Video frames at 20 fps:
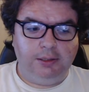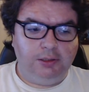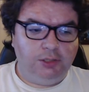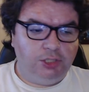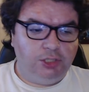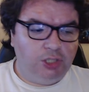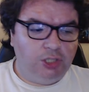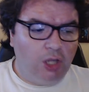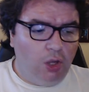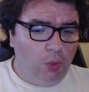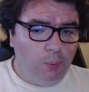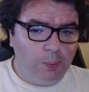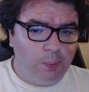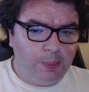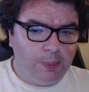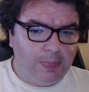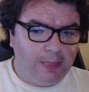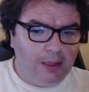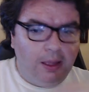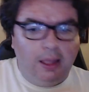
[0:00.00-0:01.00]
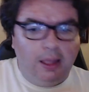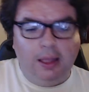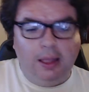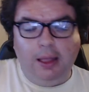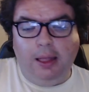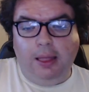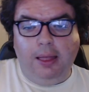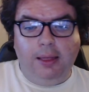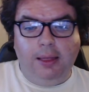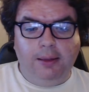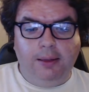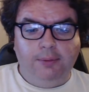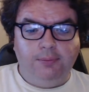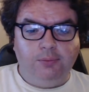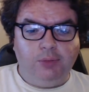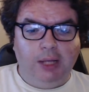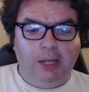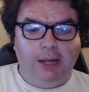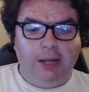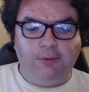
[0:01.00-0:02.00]
So,
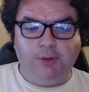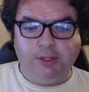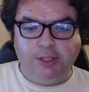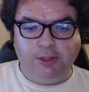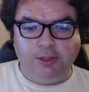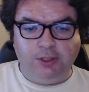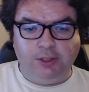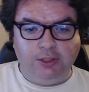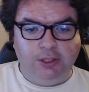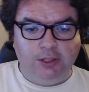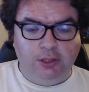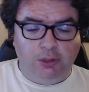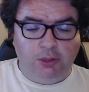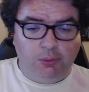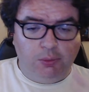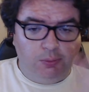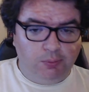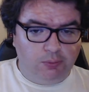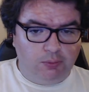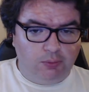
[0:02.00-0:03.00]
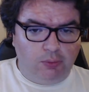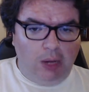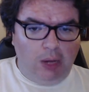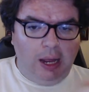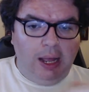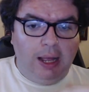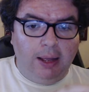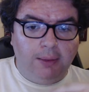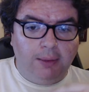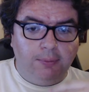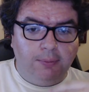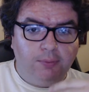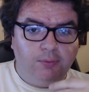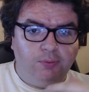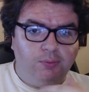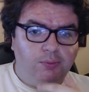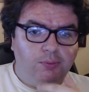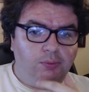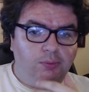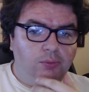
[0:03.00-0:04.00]
time for another little um,
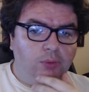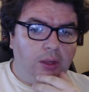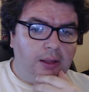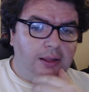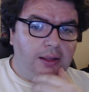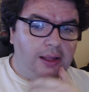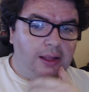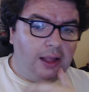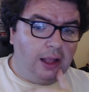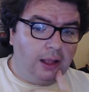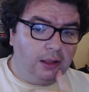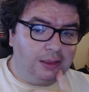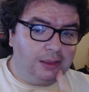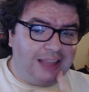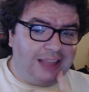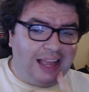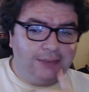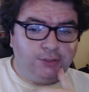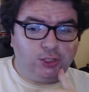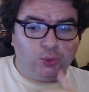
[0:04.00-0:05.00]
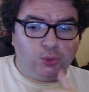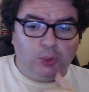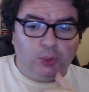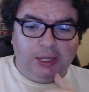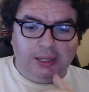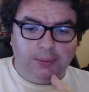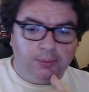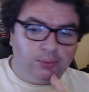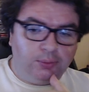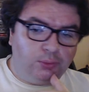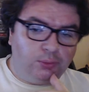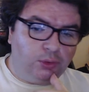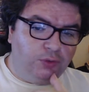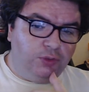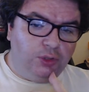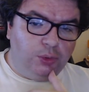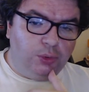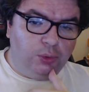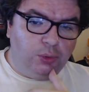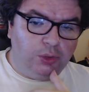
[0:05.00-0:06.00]
live stream
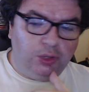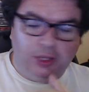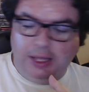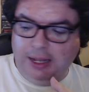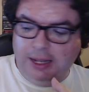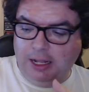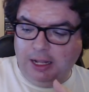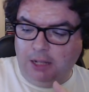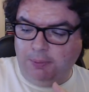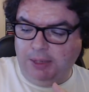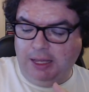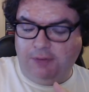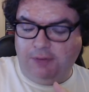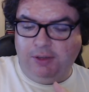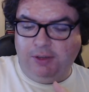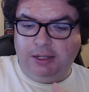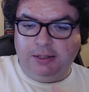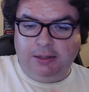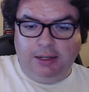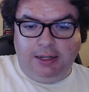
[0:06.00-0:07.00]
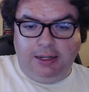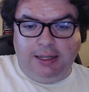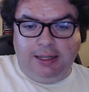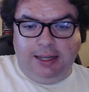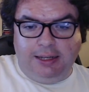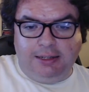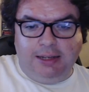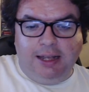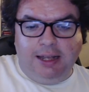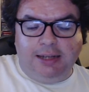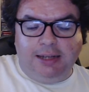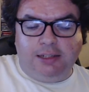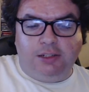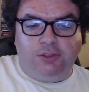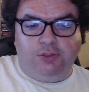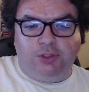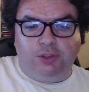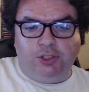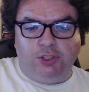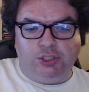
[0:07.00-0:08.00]
review thing. I'll be having, an, again, an edited
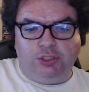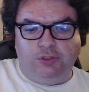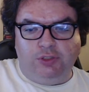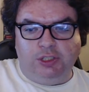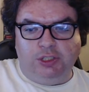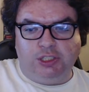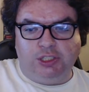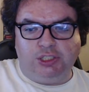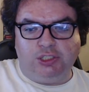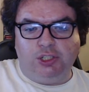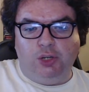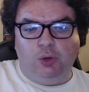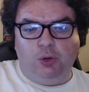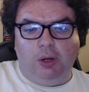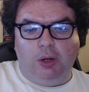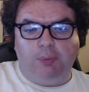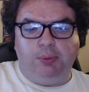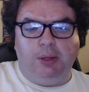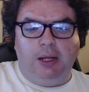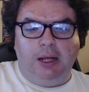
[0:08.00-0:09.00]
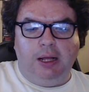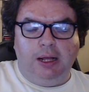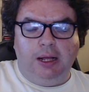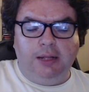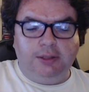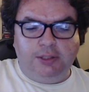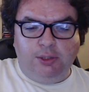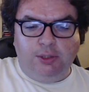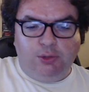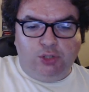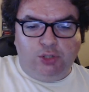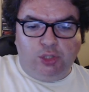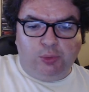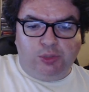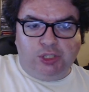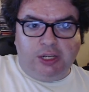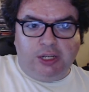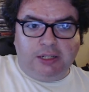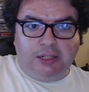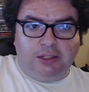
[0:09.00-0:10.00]
version of this go up on the YouTube
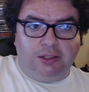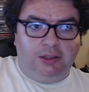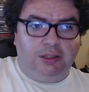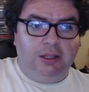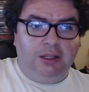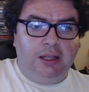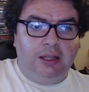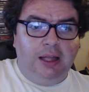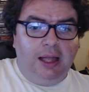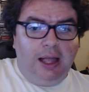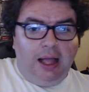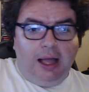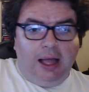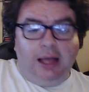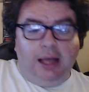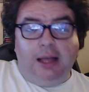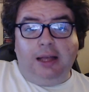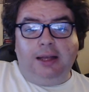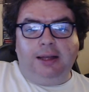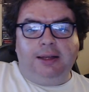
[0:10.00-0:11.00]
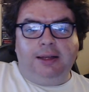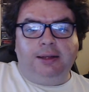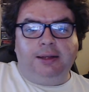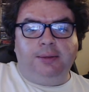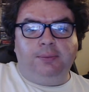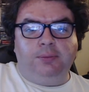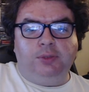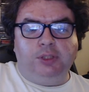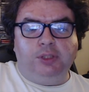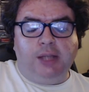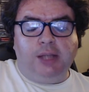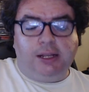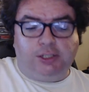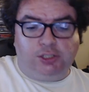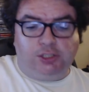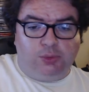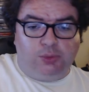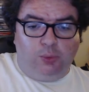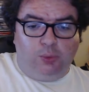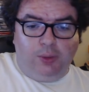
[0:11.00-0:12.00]
channel um,
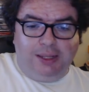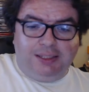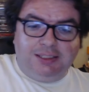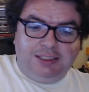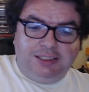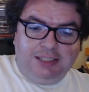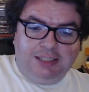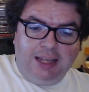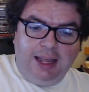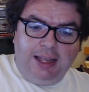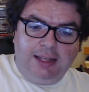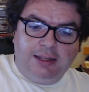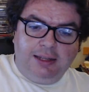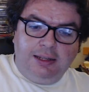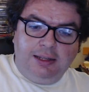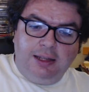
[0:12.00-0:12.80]
next Wednesday.